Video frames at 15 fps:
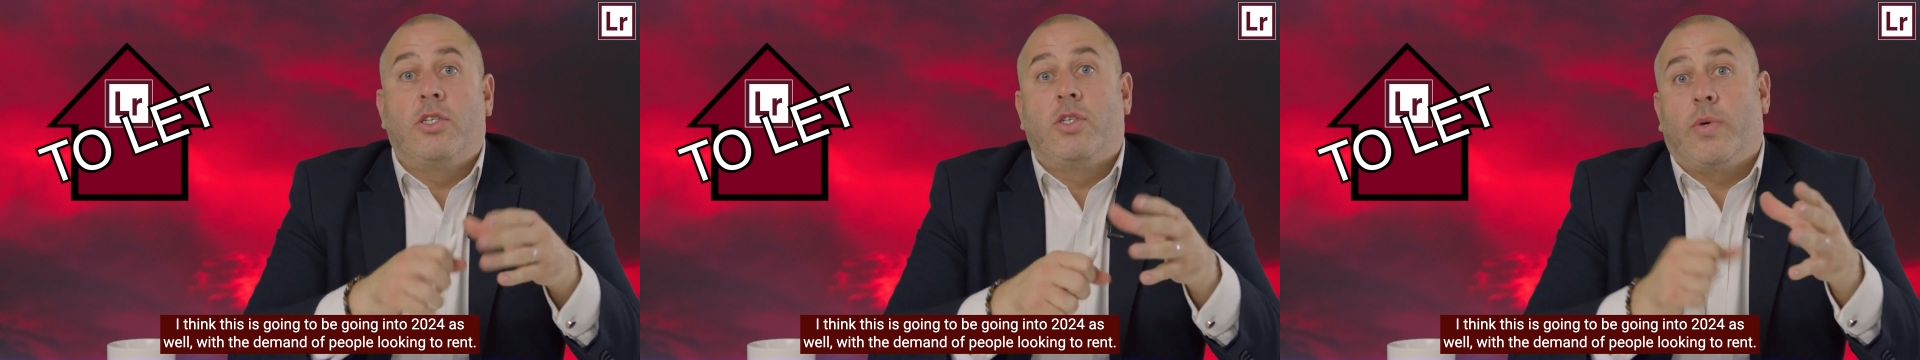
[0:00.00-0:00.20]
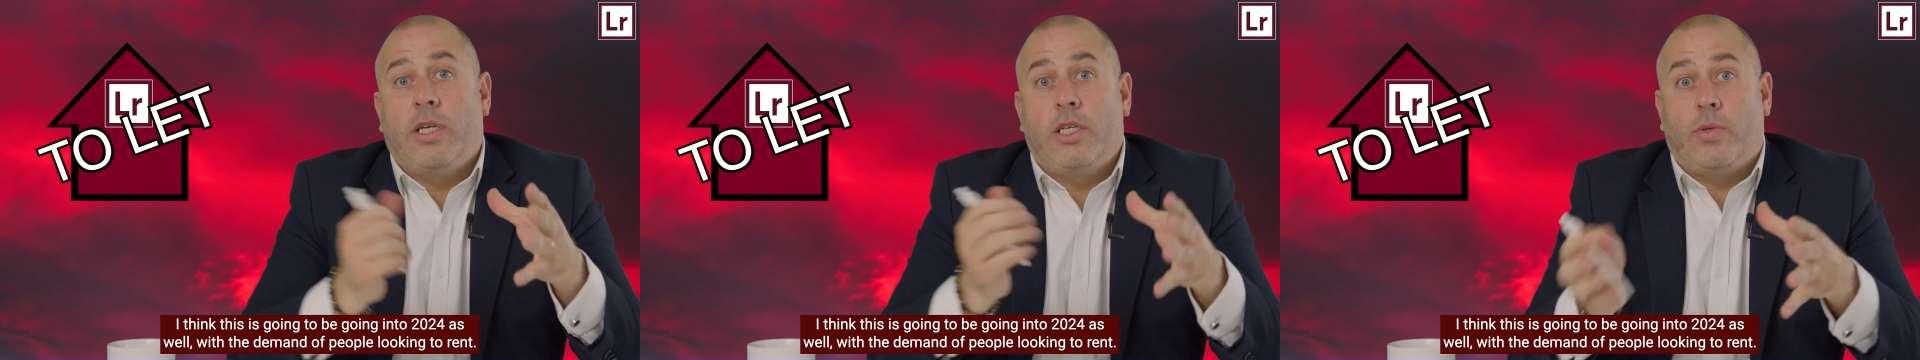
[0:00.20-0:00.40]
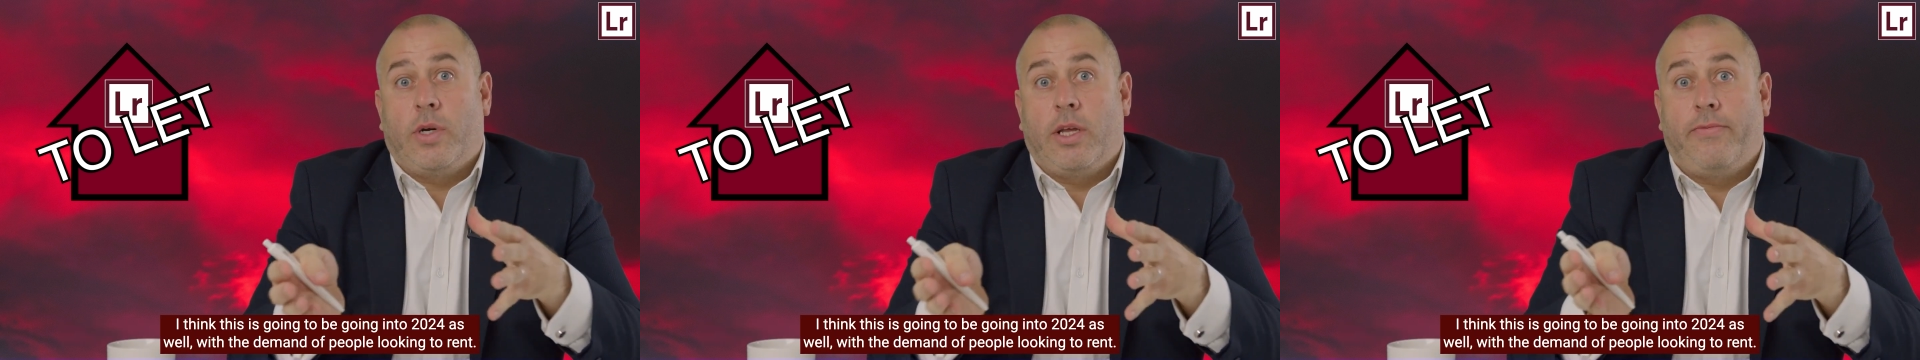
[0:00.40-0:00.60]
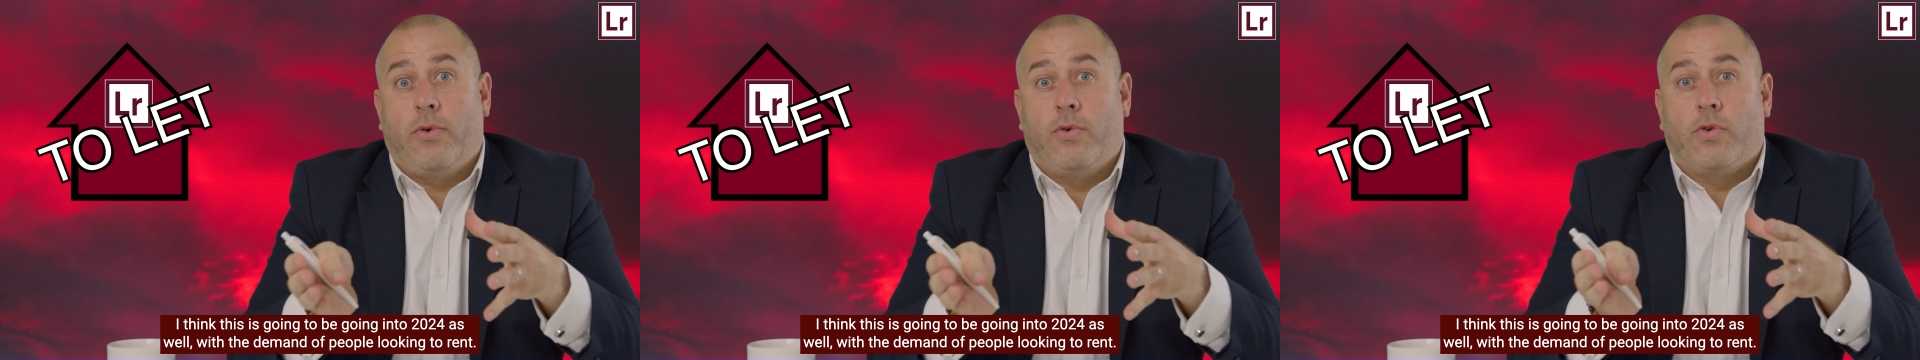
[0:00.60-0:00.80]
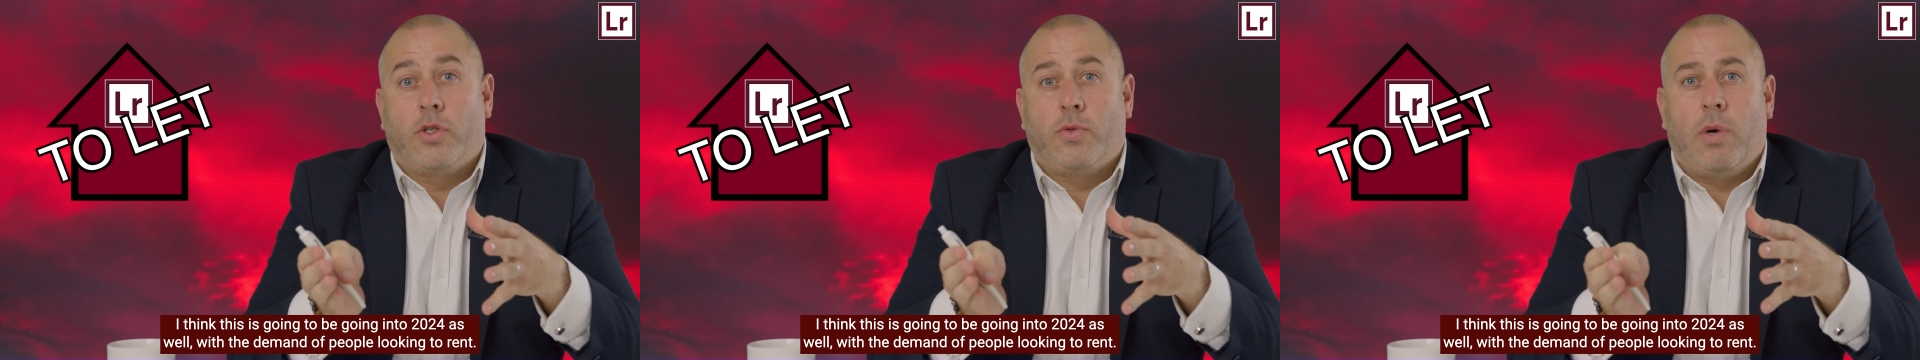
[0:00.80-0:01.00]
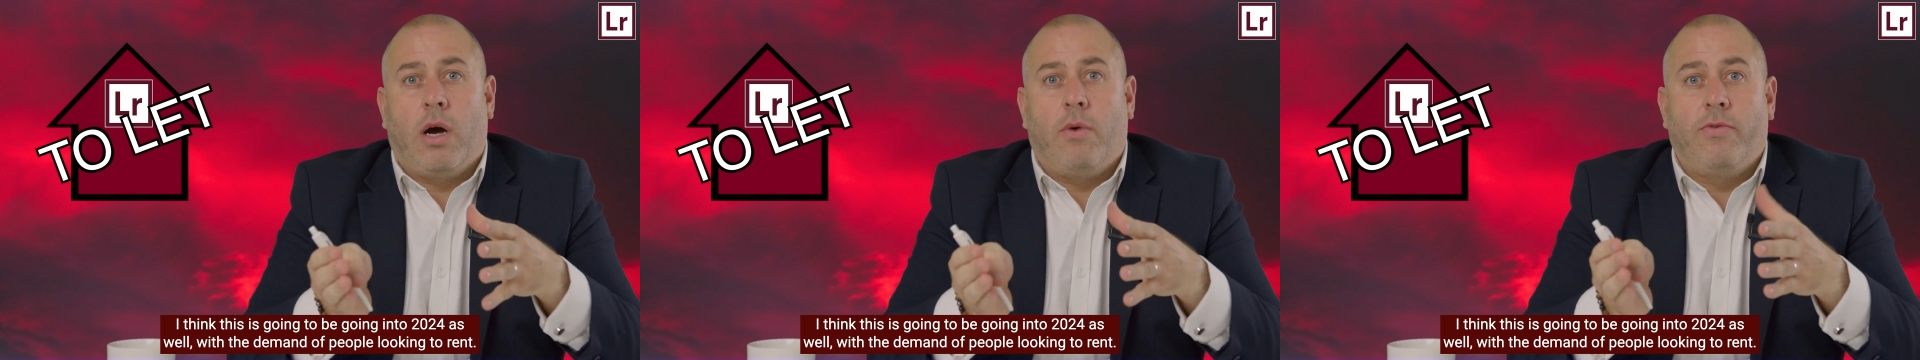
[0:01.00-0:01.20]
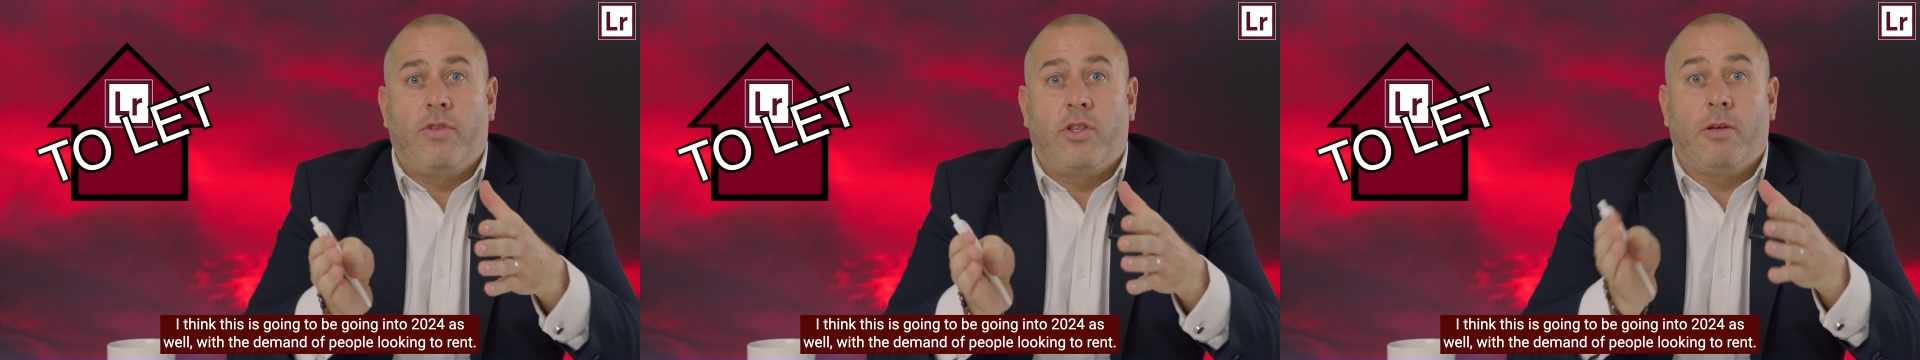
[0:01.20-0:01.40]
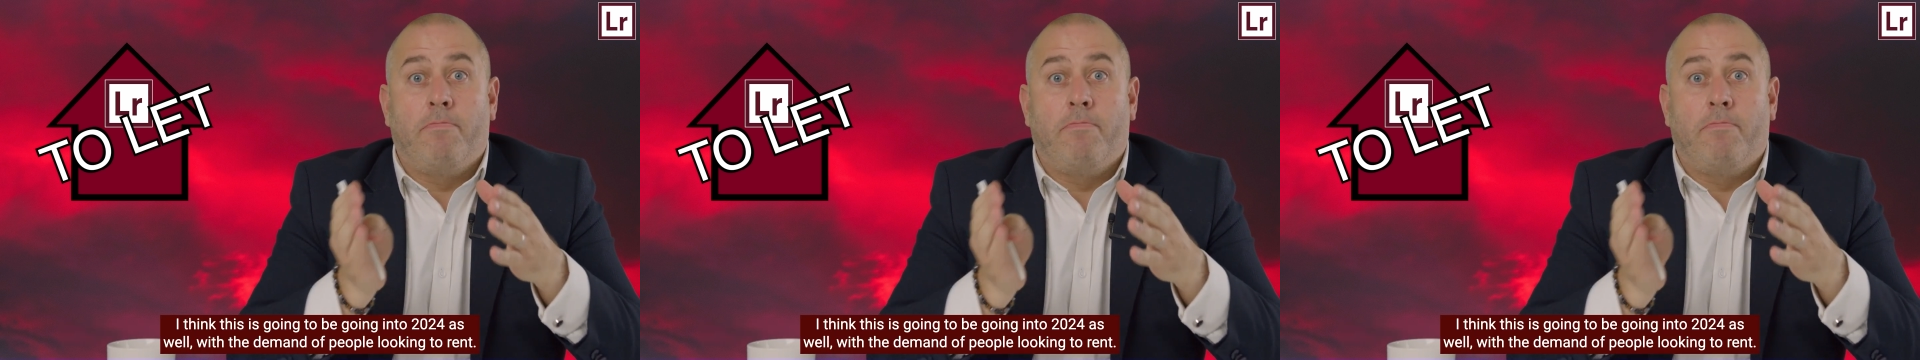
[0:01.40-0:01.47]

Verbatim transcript: 2024 as well with the